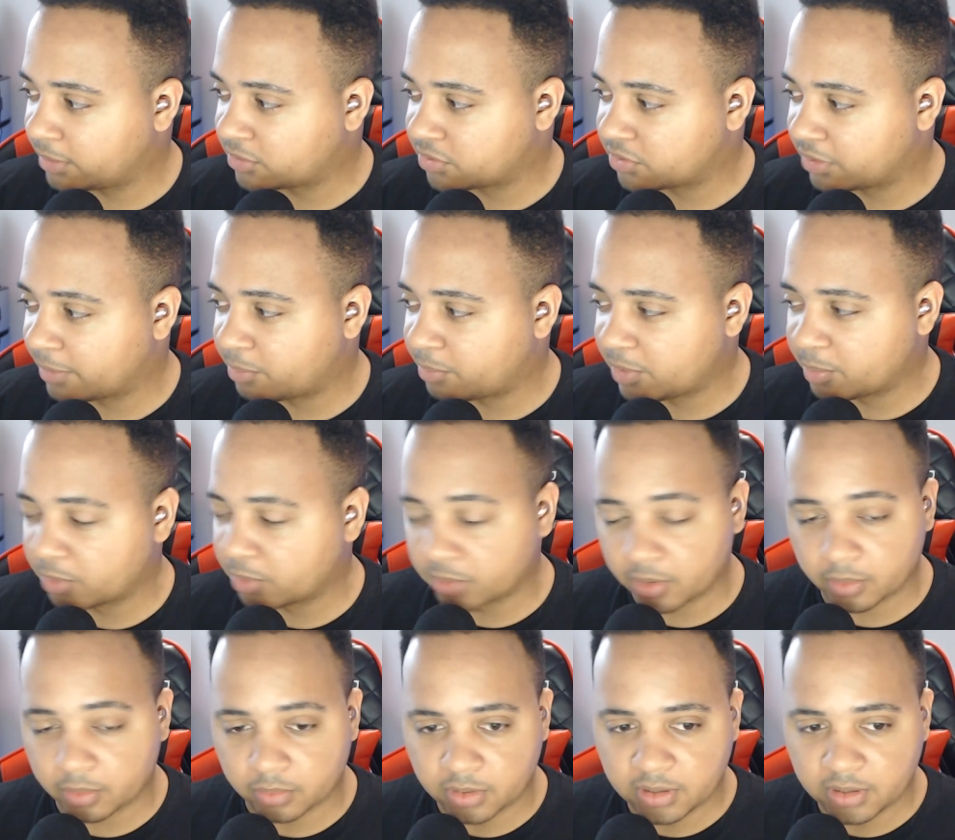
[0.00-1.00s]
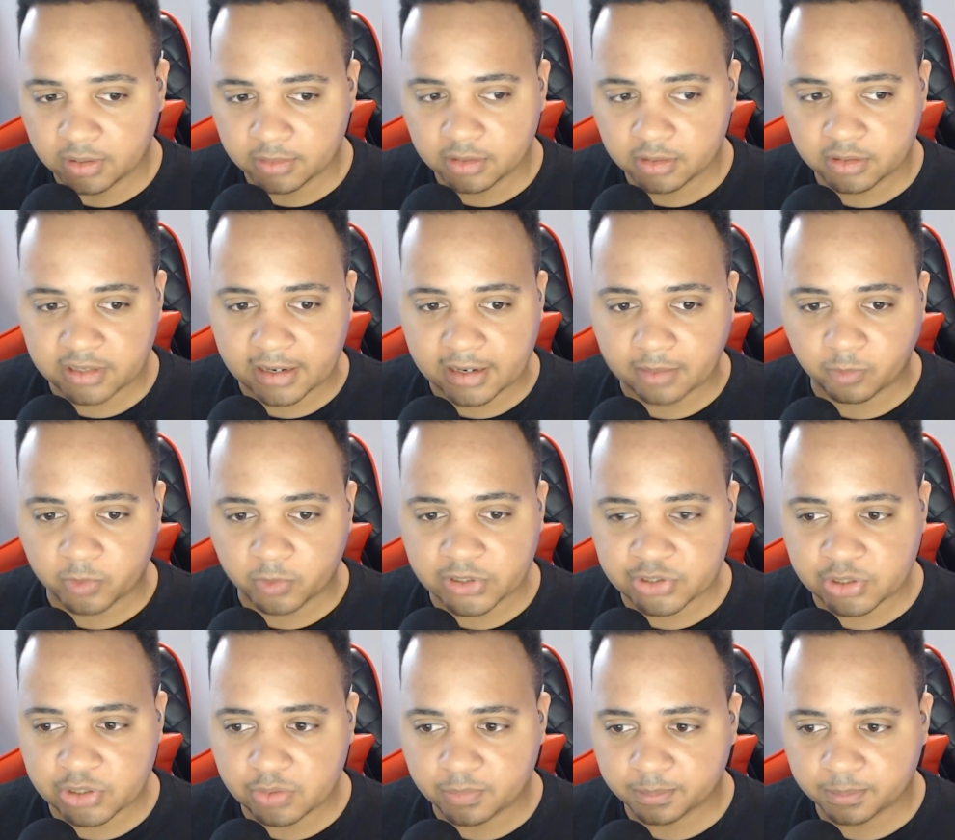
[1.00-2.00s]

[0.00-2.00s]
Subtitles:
So that people can't reach you.